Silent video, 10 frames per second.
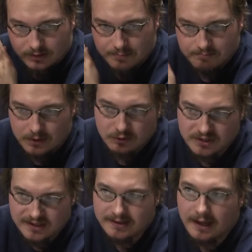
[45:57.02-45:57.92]

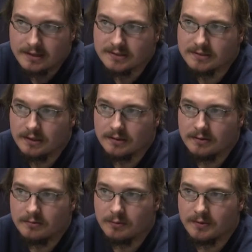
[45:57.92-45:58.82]
music that's like
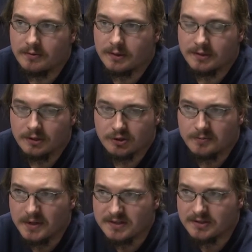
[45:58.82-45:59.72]
with like the
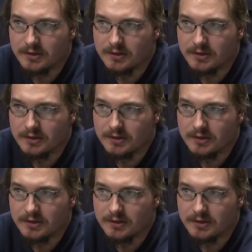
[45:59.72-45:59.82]
instruments, the